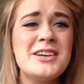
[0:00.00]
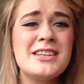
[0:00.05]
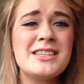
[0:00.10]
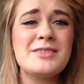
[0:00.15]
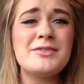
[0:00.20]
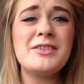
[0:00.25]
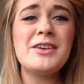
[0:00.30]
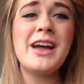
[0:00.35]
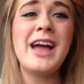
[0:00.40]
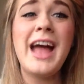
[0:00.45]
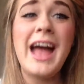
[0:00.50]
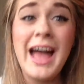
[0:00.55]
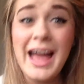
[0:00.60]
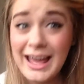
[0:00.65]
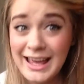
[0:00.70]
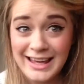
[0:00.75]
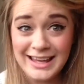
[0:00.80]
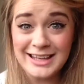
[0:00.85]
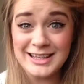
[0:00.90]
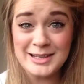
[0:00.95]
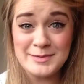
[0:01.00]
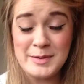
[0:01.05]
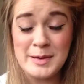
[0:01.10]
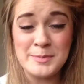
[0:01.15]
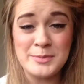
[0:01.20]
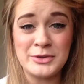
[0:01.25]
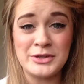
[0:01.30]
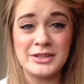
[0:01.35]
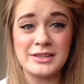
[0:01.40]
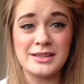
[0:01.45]
Something I hate
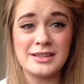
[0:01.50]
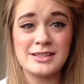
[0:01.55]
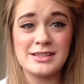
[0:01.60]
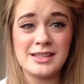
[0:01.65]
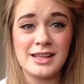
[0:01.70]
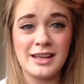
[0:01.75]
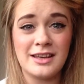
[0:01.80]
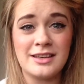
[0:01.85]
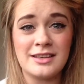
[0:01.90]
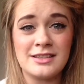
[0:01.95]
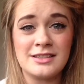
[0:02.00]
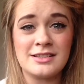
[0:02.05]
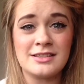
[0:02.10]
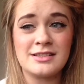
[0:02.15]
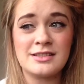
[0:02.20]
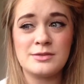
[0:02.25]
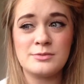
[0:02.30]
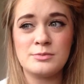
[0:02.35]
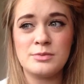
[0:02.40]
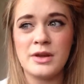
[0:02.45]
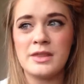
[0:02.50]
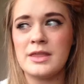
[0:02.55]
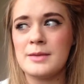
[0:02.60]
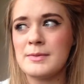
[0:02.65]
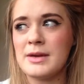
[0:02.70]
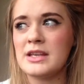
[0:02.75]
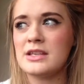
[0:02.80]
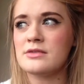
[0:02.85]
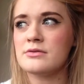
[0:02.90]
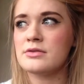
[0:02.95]
about books is when they're
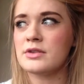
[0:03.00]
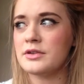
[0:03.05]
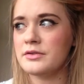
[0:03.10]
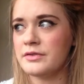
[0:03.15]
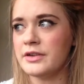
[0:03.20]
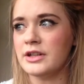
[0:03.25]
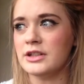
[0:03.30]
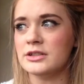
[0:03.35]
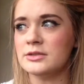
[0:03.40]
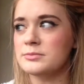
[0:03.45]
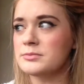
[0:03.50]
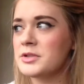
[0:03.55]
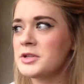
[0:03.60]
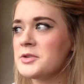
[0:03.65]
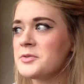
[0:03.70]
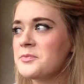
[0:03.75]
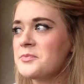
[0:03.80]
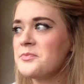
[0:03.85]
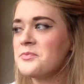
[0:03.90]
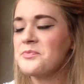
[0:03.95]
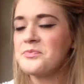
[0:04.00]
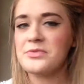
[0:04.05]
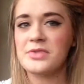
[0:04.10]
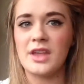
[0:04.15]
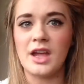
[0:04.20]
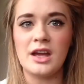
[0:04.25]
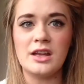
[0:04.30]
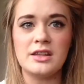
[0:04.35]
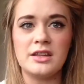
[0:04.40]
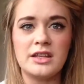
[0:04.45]
made into a film
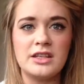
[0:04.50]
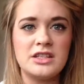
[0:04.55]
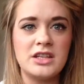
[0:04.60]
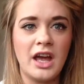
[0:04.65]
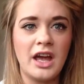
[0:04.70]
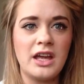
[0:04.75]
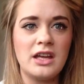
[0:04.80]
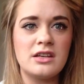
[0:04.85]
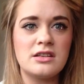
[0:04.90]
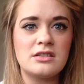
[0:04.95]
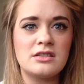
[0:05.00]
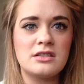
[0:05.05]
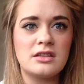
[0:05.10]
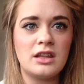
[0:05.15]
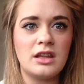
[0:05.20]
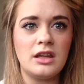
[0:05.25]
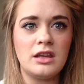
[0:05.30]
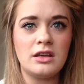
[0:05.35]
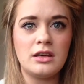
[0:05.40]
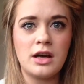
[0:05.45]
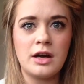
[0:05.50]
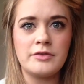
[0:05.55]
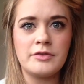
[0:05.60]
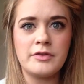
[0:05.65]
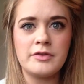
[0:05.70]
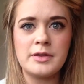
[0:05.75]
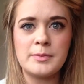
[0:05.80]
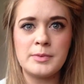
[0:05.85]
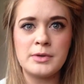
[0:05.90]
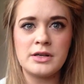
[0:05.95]
and then they change the cover
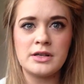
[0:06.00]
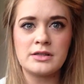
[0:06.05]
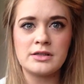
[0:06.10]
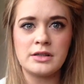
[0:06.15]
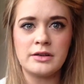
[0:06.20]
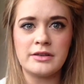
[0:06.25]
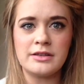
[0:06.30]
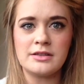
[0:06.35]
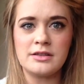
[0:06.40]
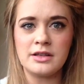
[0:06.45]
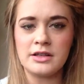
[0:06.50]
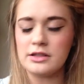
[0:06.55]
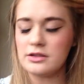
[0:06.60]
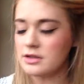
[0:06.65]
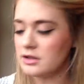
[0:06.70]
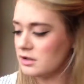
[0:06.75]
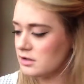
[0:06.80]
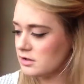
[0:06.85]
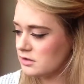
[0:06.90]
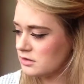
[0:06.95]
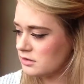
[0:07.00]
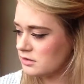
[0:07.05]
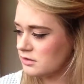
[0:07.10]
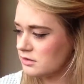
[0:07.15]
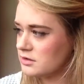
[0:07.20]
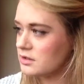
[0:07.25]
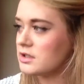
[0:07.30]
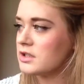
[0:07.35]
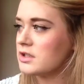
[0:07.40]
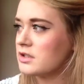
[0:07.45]
of the book so it's like got
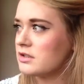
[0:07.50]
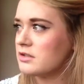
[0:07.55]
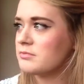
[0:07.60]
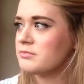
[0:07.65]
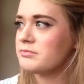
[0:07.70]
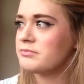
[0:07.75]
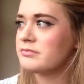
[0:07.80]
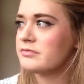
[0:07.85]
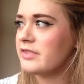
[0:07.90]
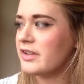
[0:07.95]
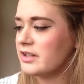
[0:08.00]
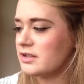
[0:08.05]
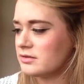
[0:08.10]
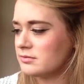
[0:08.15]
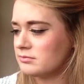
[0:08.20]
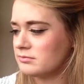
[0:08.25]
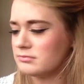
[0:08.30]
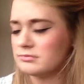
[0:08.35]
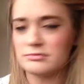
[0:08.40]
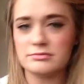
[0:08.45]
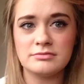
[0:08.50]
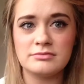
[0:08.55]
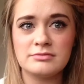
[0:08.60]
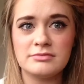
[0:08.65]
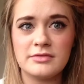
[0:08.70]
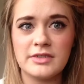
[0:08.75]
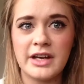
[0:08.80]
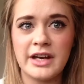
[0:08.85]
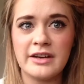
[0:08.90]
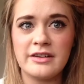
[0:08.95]
the film
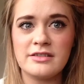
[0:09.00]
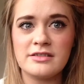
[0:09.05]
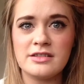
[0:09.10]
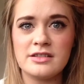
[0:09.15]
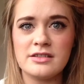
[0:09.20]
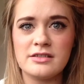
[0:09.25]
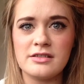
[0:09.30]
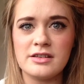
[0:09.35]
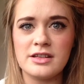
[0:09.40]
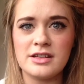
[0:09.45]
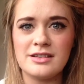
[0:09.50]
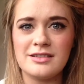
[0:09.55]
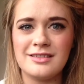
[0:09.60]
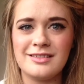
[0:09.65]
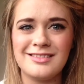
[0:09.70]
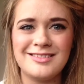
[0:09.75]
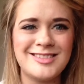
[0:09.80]
characters on it.